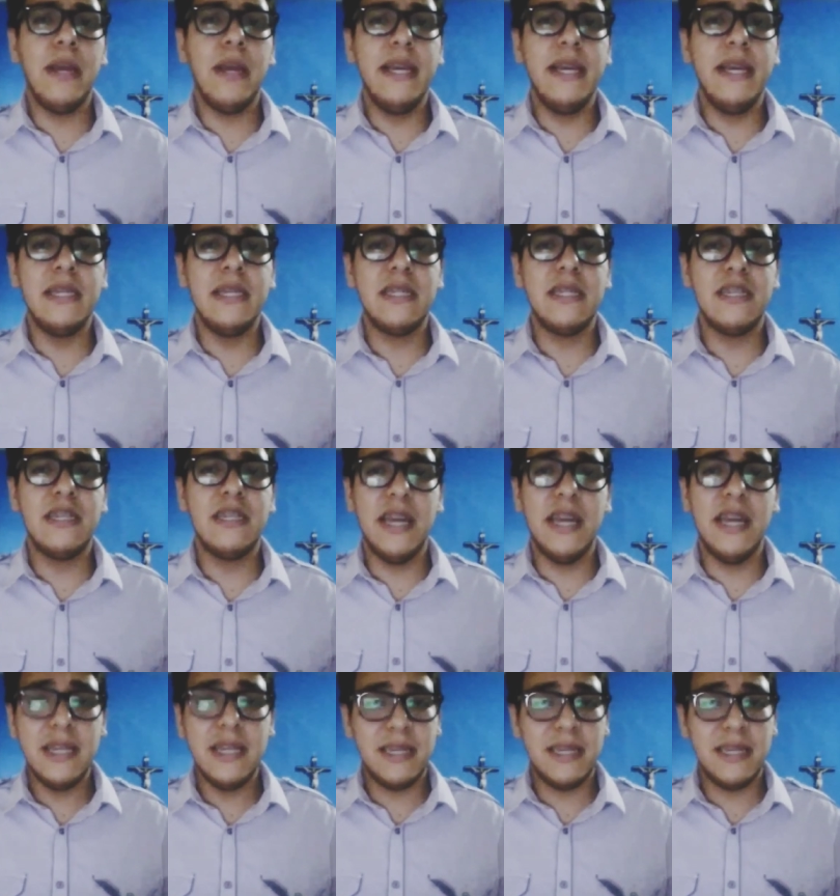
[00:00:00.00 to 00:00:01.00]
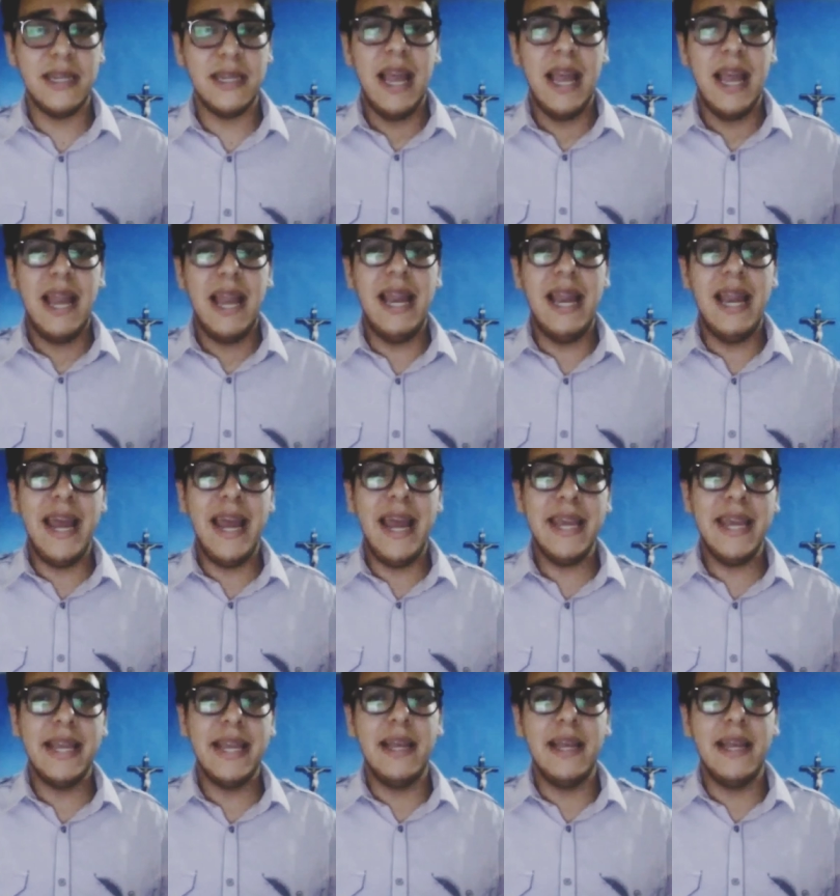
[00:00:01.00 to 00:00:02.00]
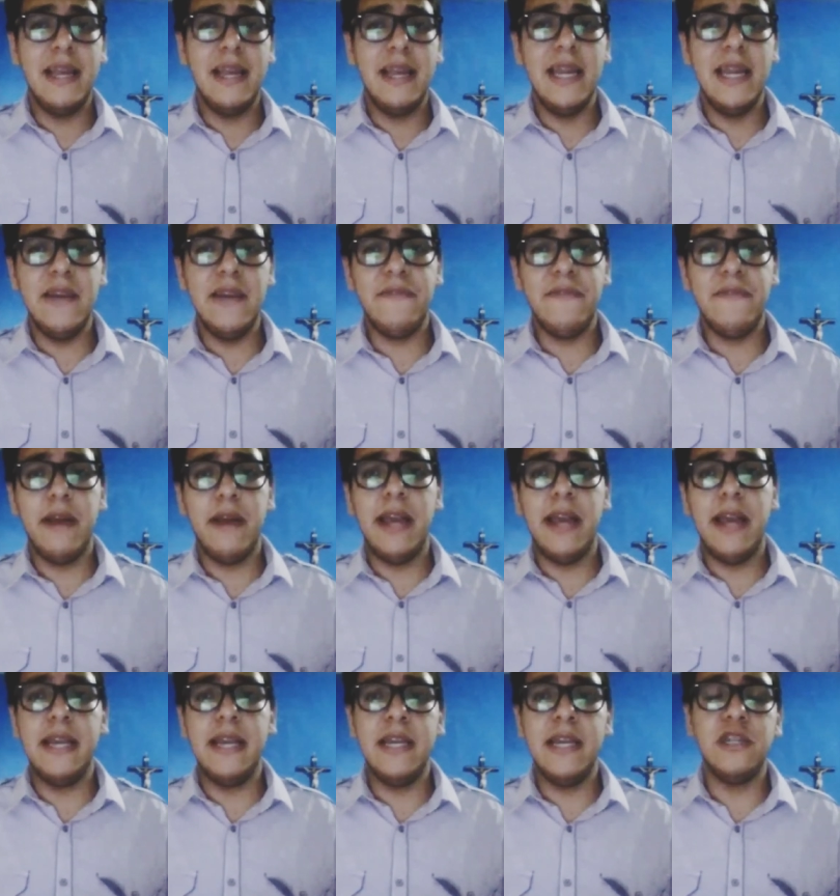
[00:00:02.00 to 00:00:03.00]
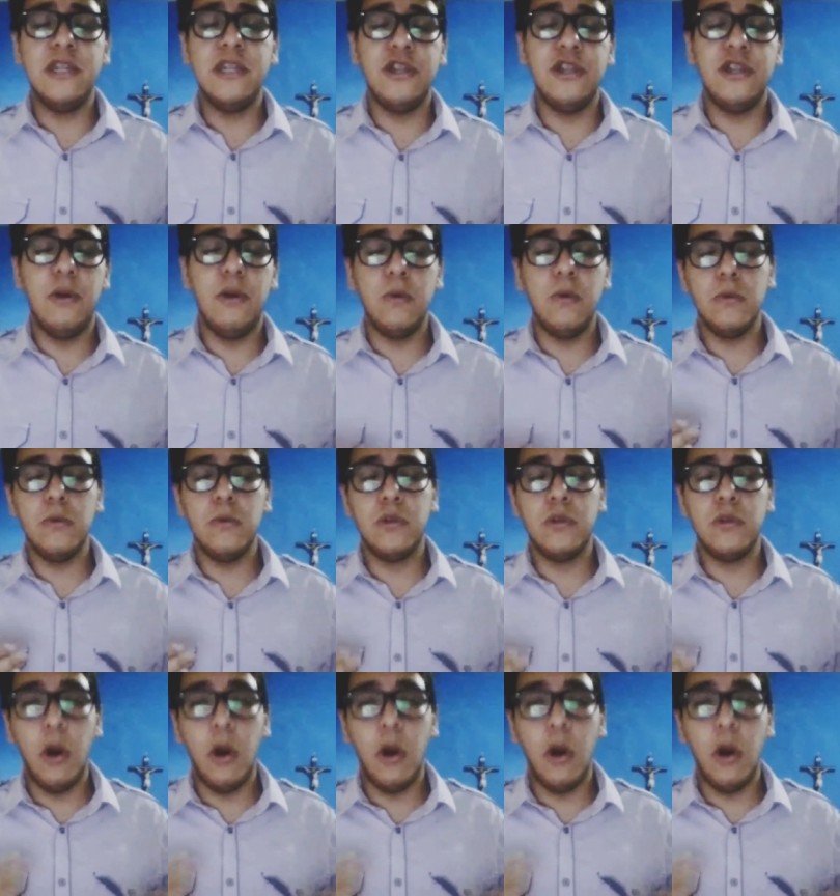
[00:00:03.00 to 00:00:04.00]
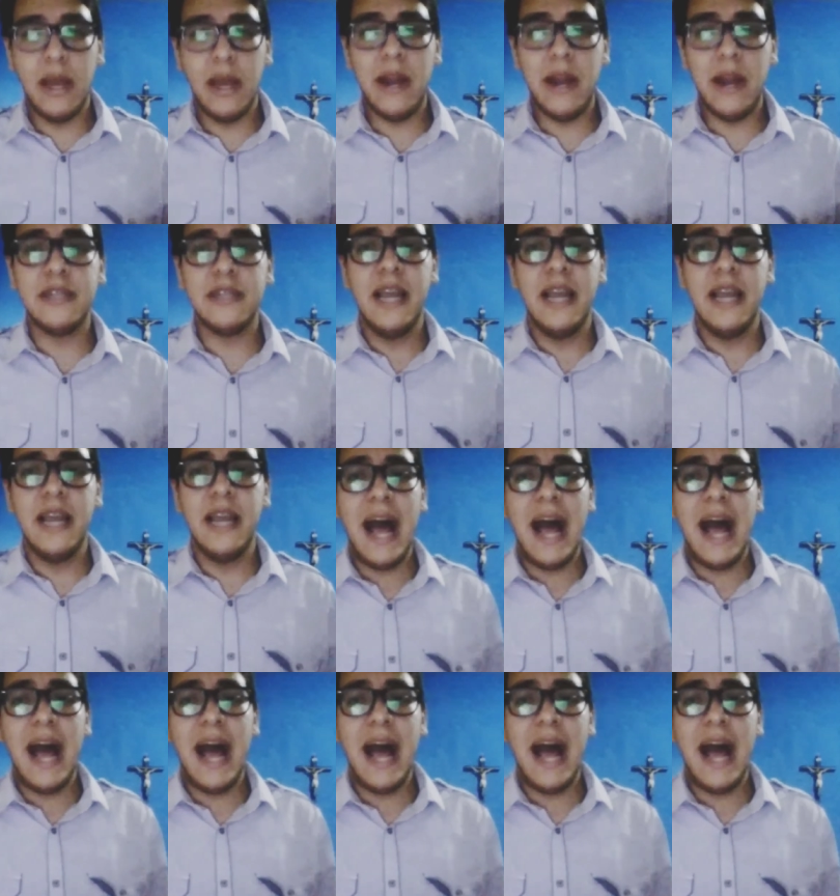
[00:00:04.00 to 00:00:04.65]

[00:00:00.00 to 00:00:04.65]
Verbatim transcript: is chest, laid, lift is your shoulders,